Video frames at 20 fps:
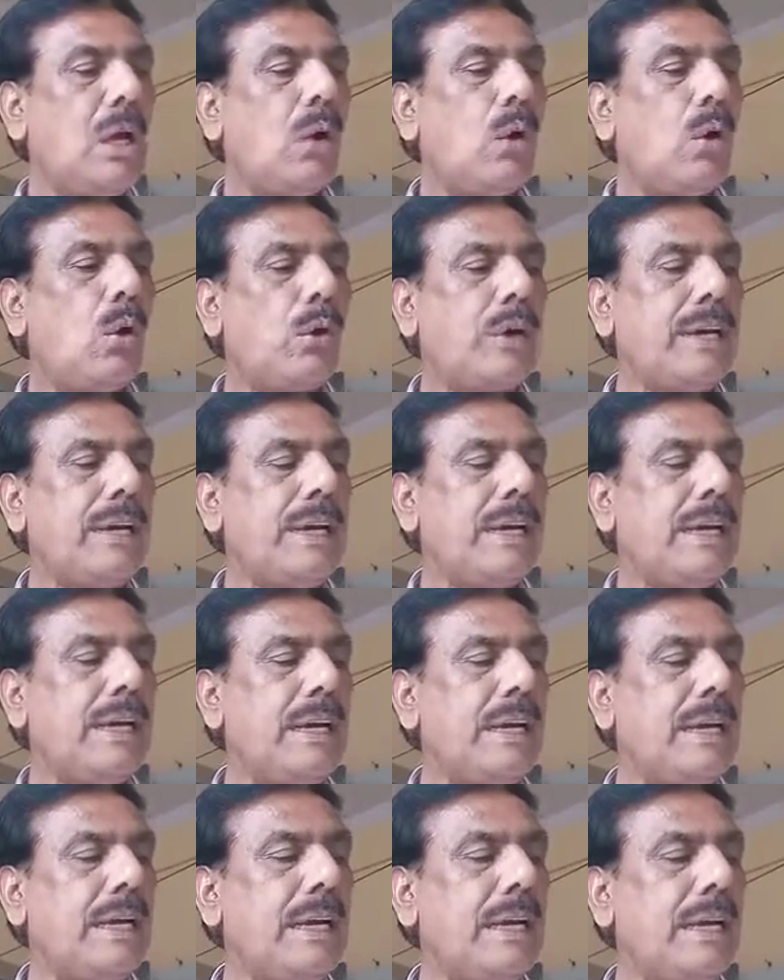Okay,
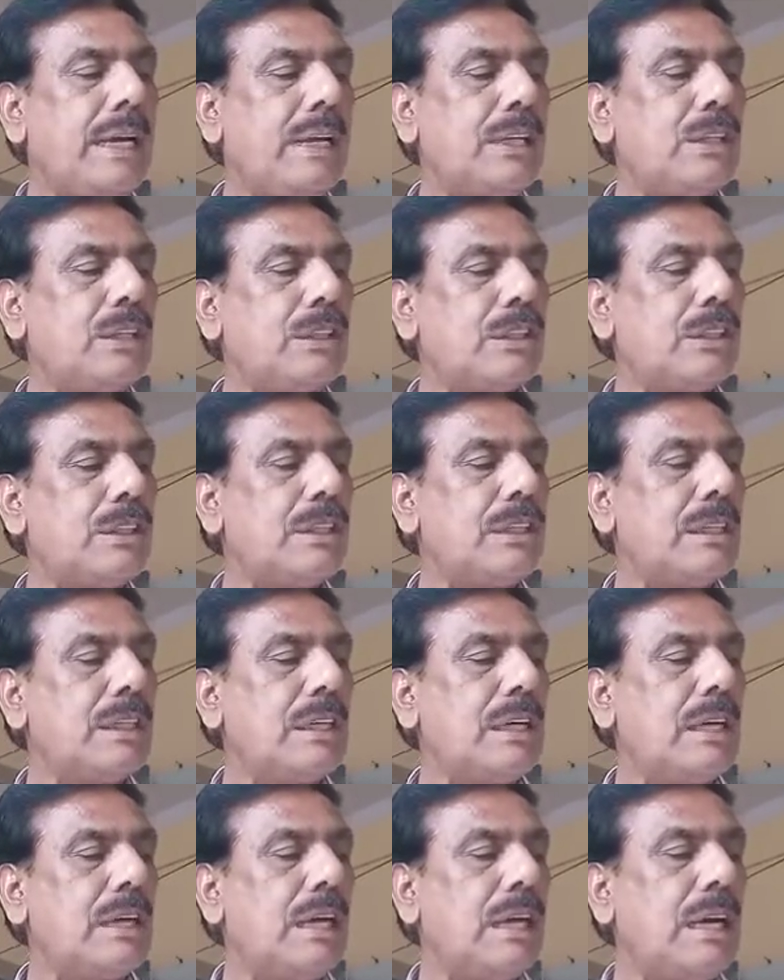as
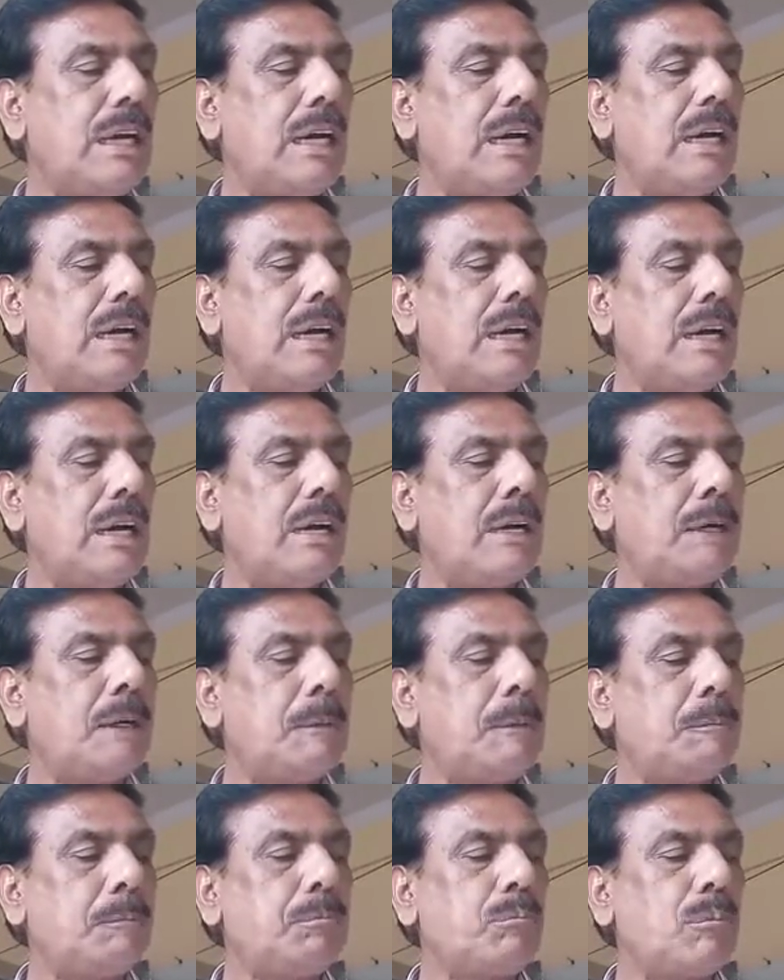
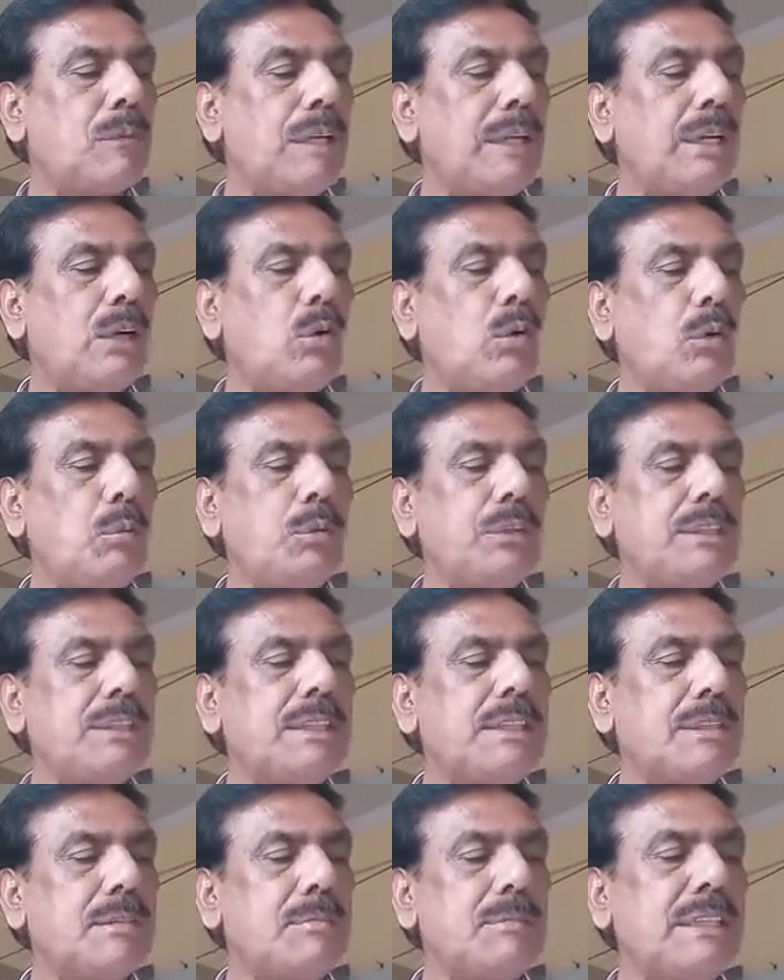a
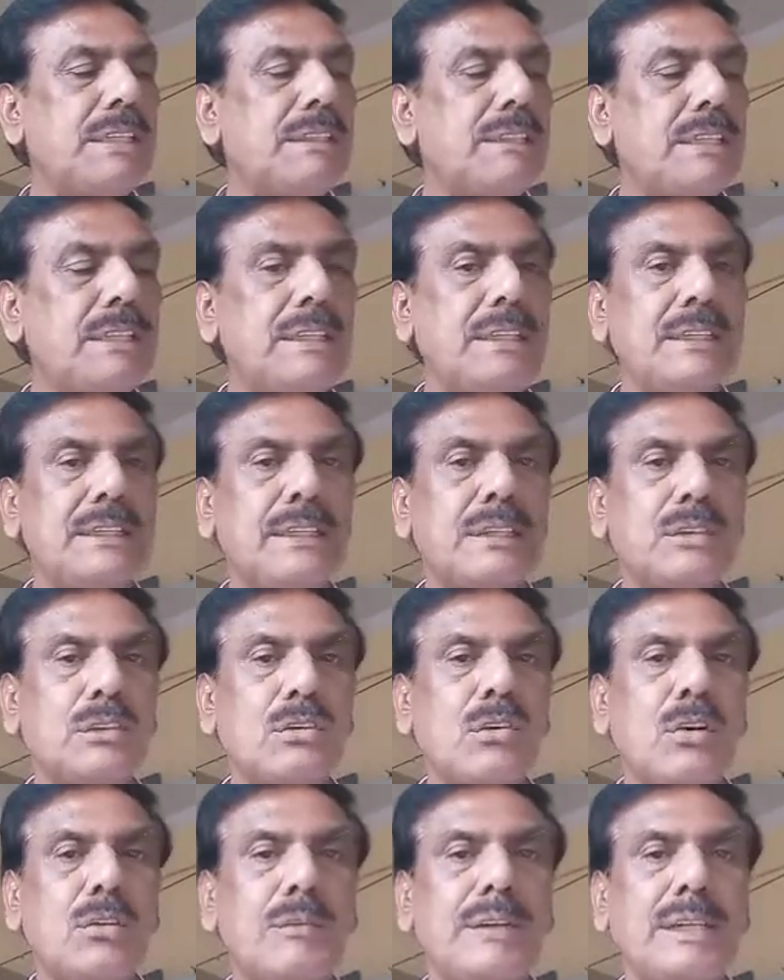homogeneous mixture is a
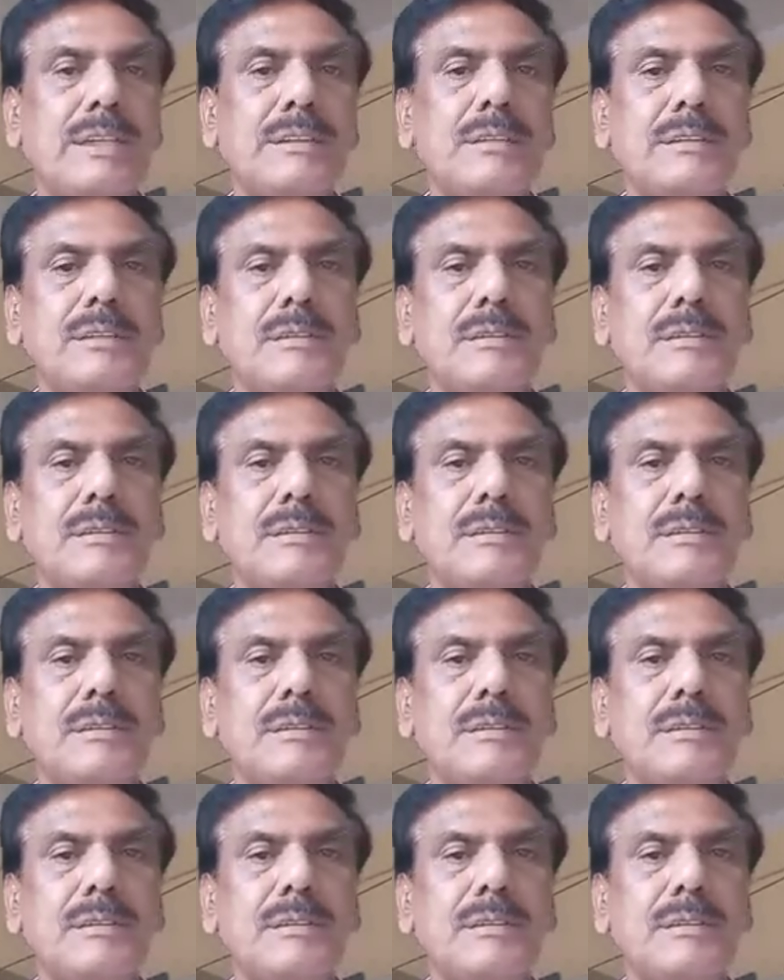solvent.